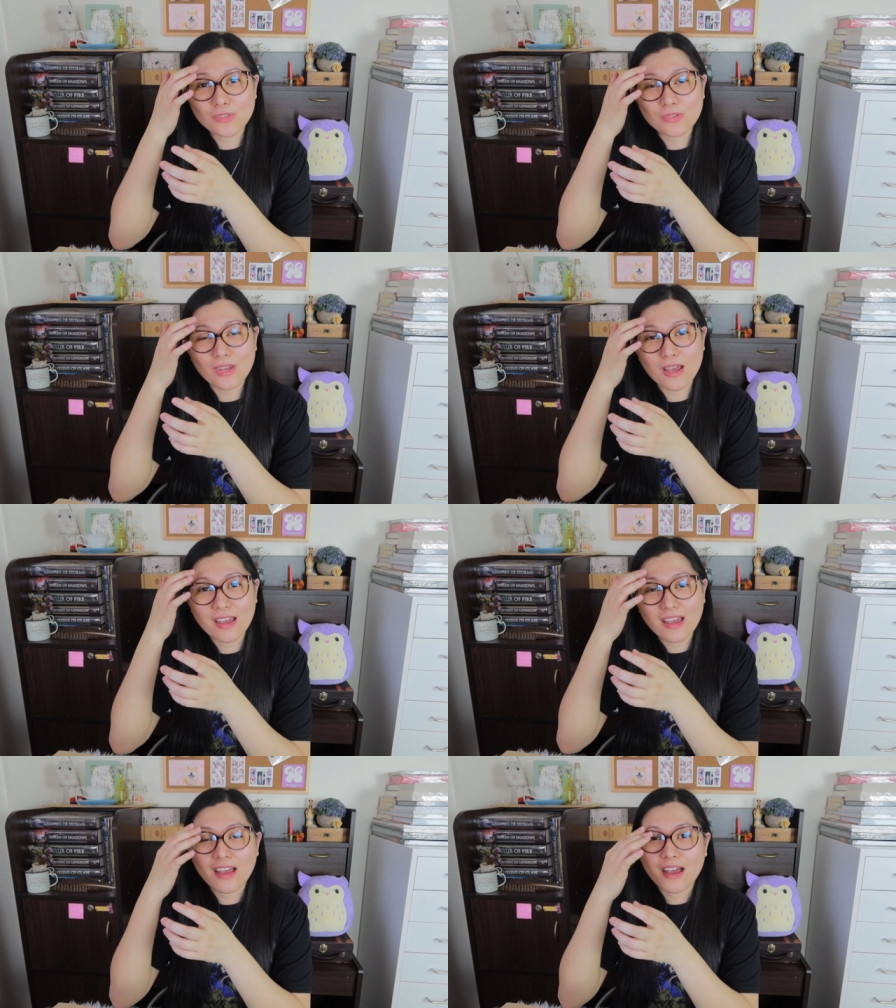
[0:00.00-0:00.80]
I'm too,
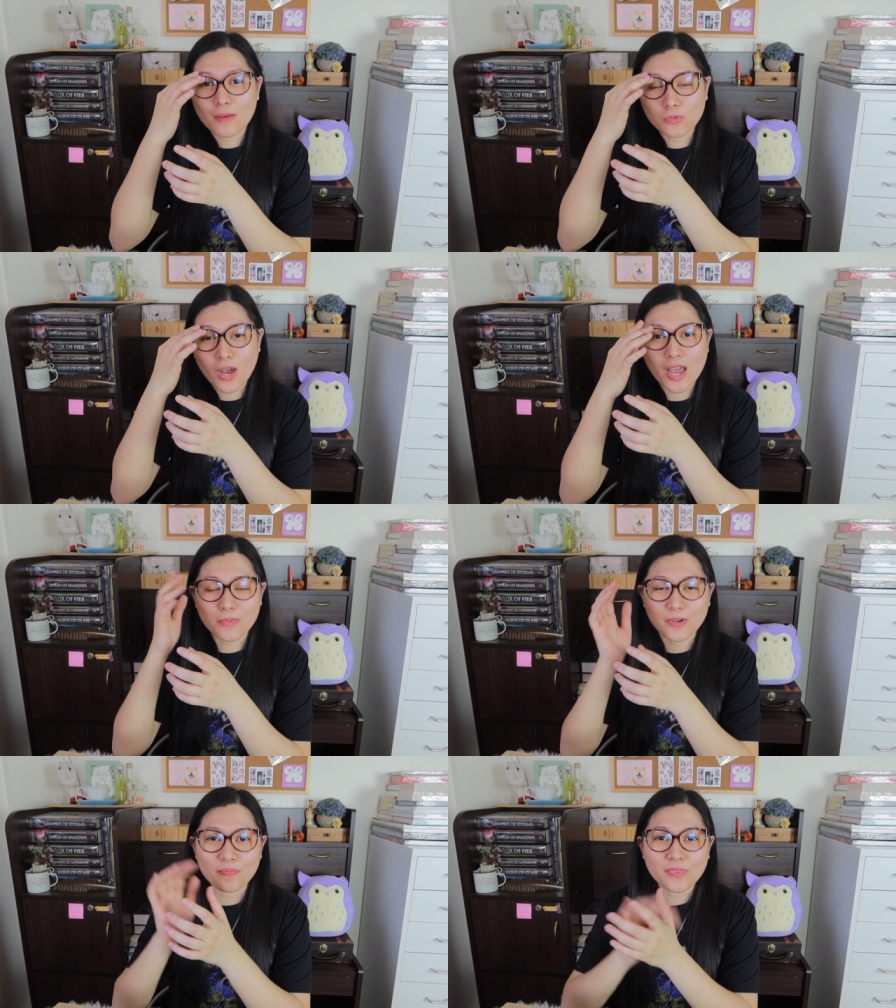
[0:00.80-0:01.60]
I'm too
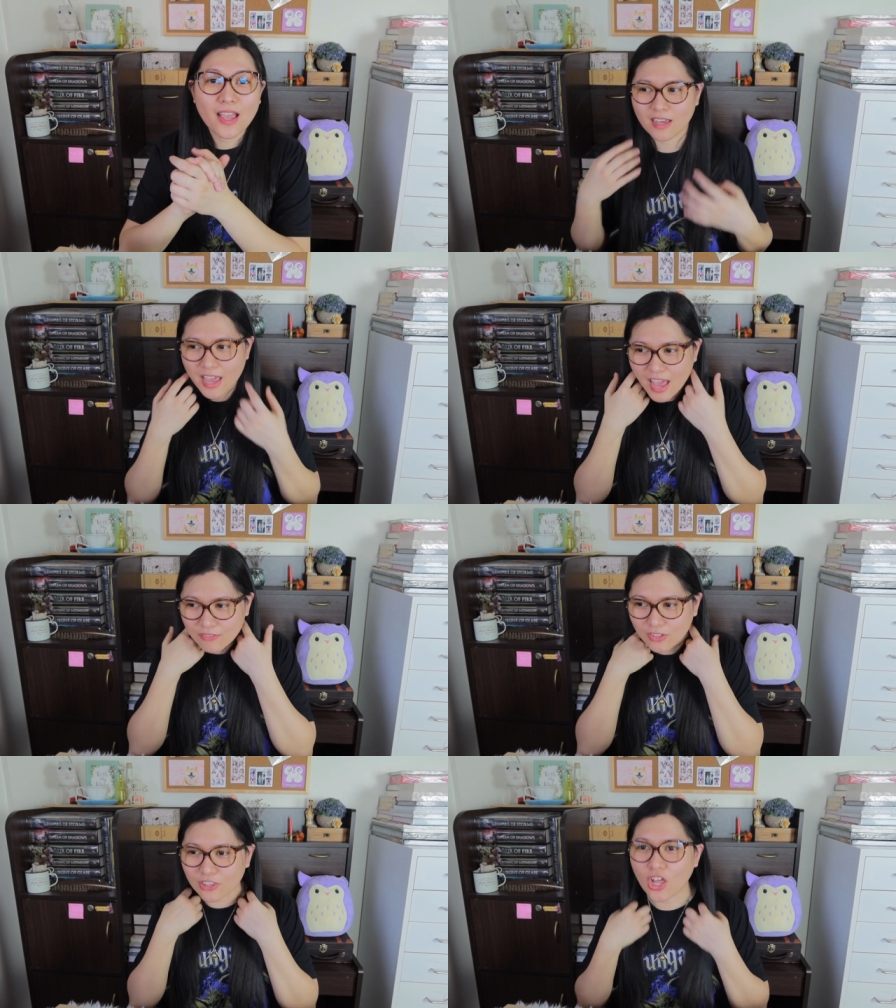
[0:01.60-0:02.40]
hyper. I
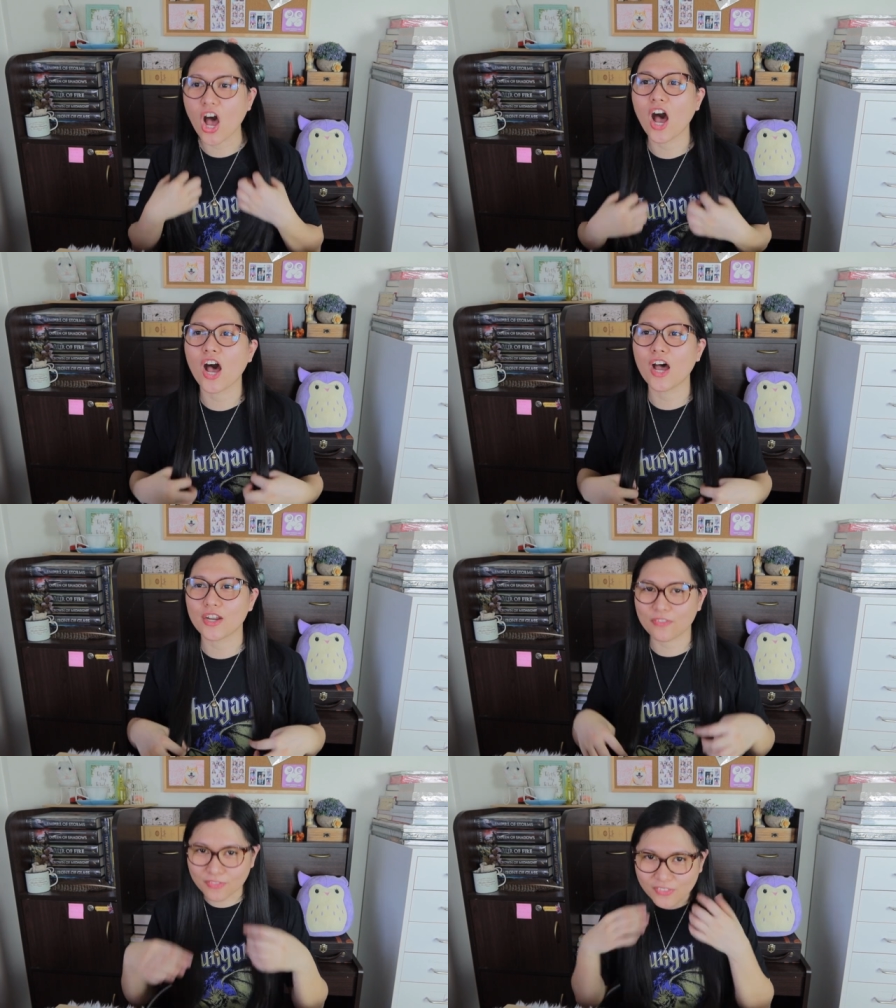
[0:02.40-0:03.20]
have a
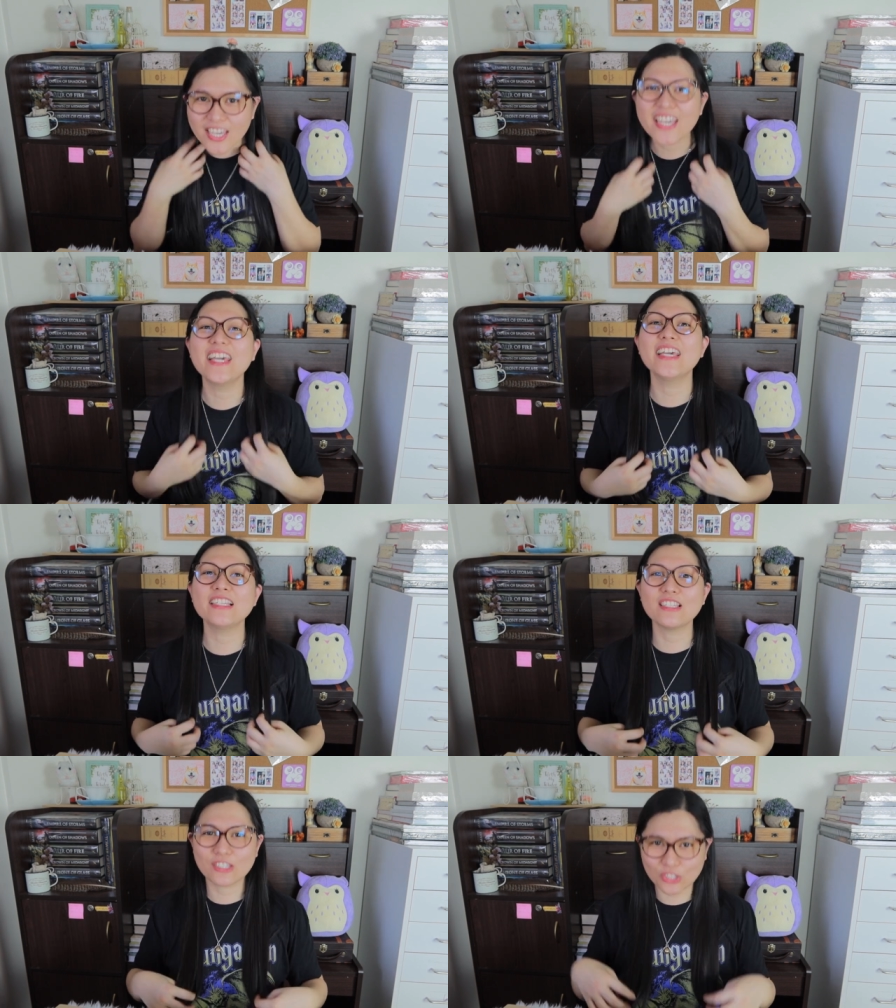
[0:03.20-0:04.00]
lot of
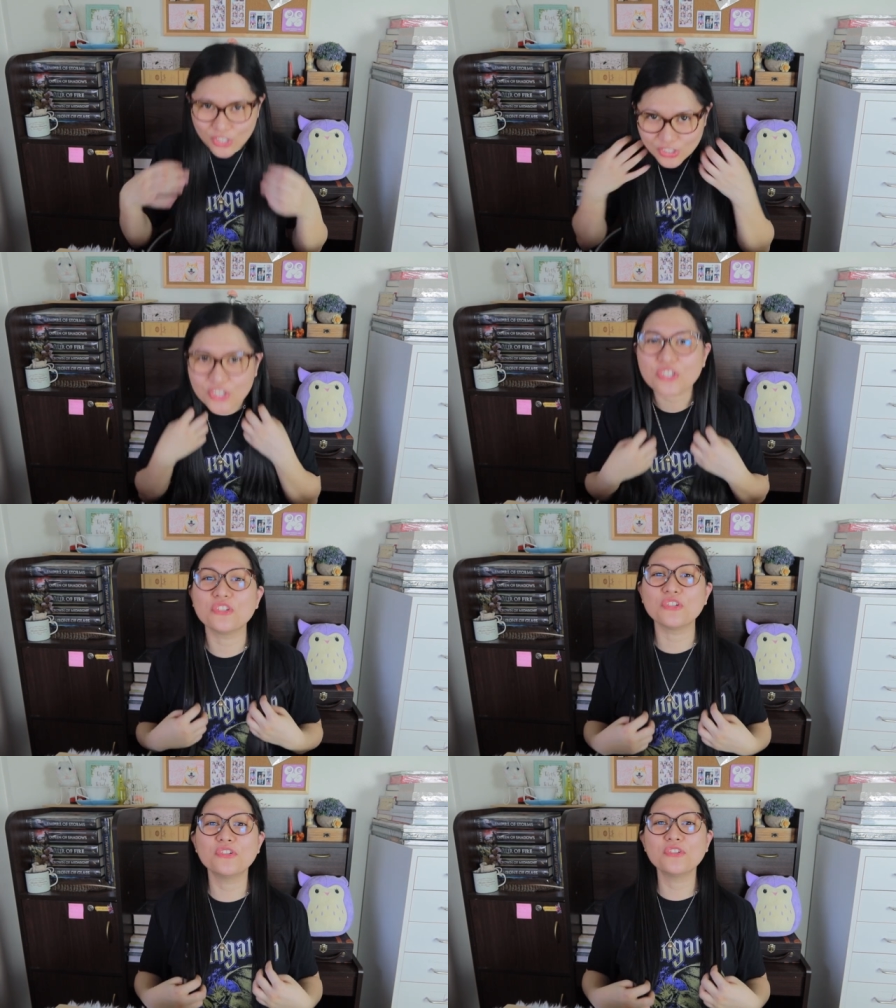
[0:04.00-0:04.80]
things to
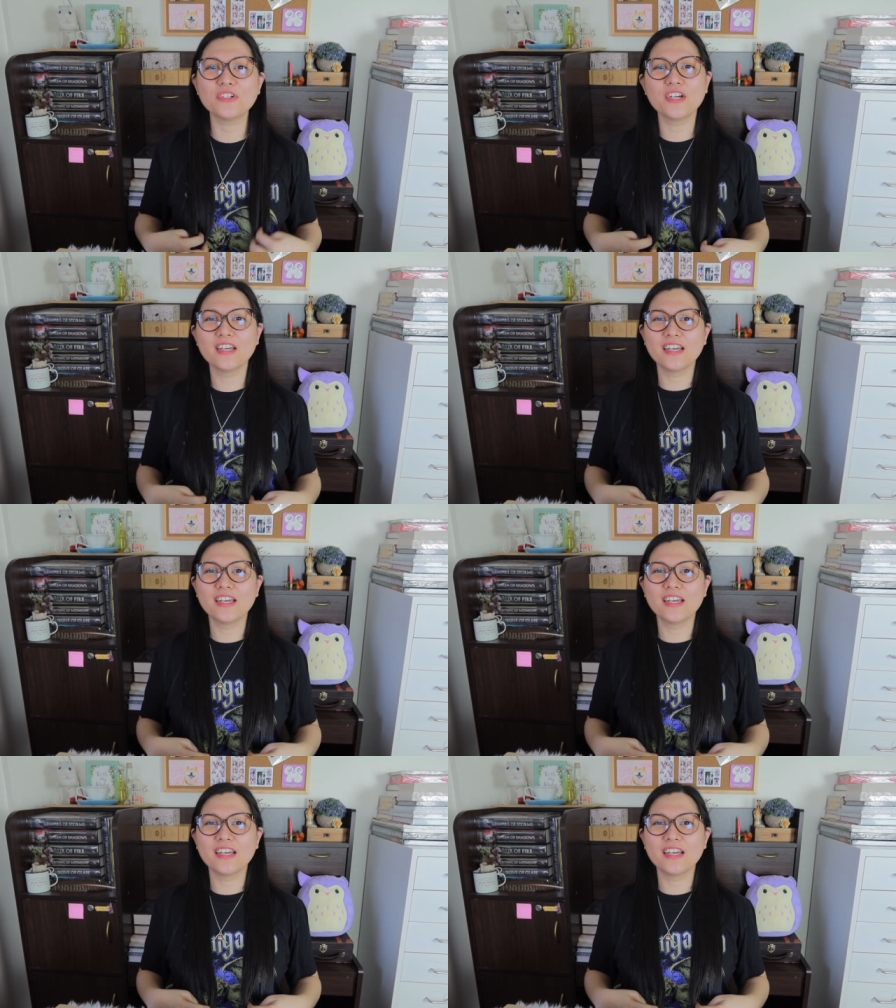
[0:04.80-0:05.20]
do.